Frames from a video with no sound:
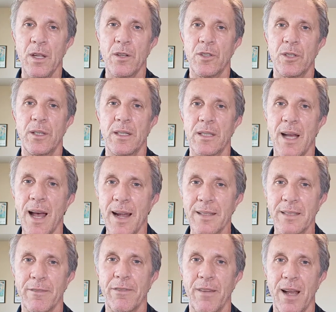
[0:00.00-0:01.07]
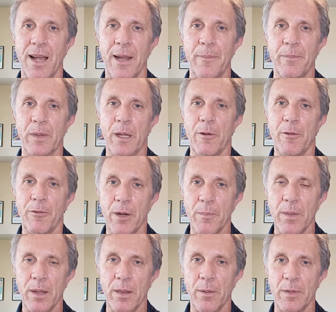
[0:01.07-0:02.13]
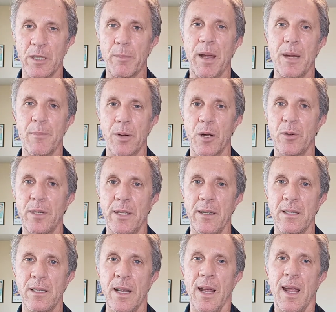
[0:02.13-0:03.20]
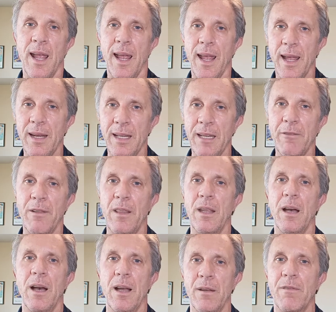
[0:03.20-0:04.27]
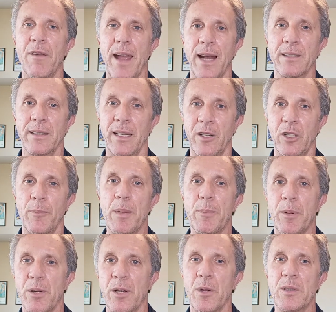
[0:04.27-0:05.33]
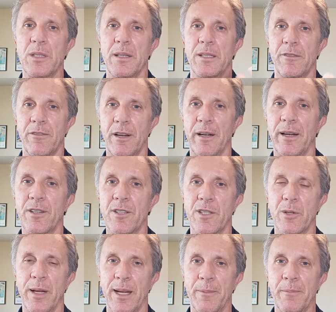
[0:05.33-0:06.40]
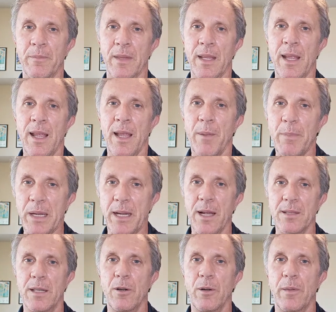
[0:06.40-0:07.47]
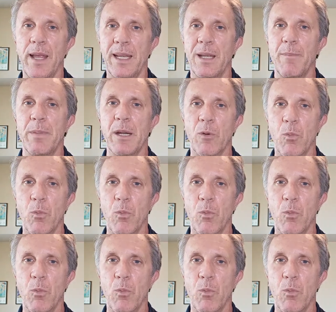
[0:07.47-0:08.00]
to detoxify from the spike proteins, and even the unvaccinated could be producing this variant strain because they can be